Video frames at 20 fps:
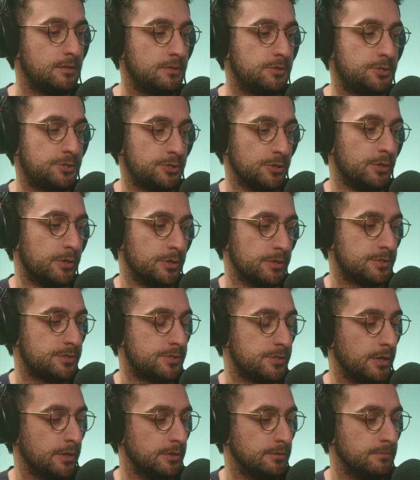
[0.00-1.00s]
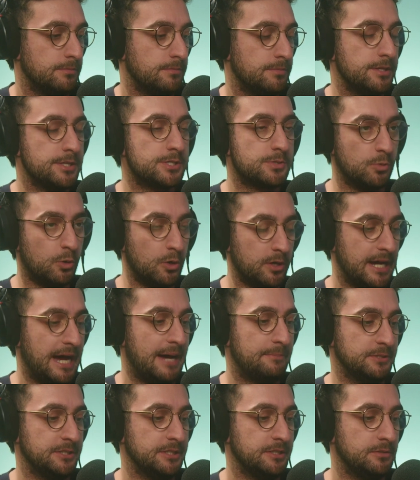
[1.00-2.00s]
Sure. So this war
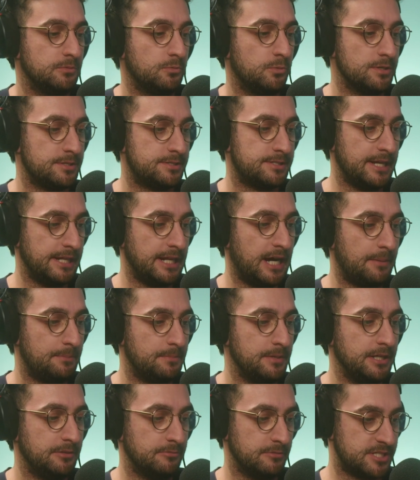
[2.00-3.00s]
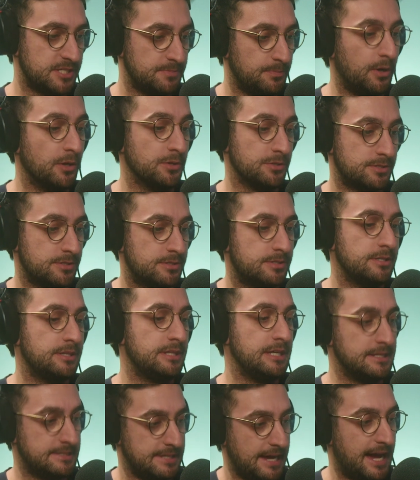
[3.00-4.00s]
cabinet was set up in response to
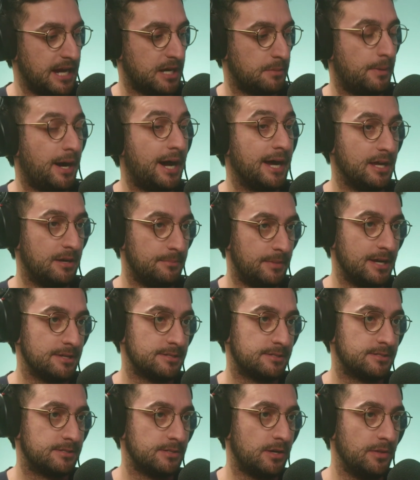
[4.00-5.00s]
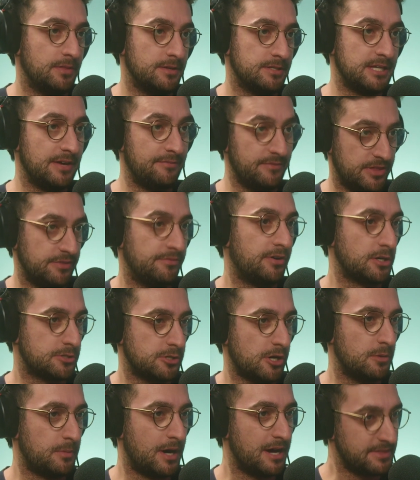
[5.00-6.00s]
the attack by Hamas on the 7th of
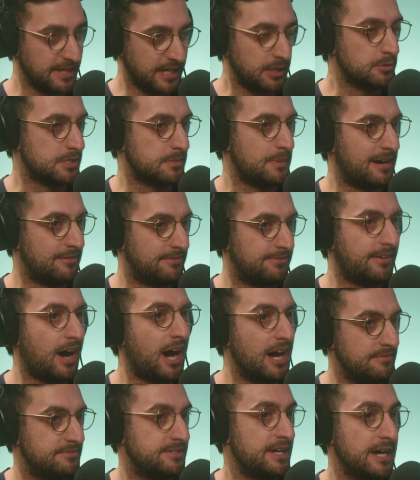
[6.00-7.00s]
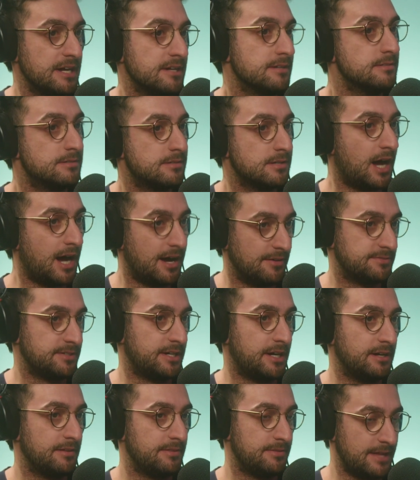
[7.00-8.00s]
October. I think it was about 5 days
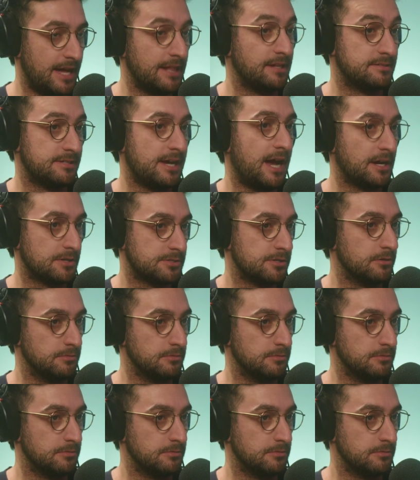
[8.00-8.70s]
after that attack, so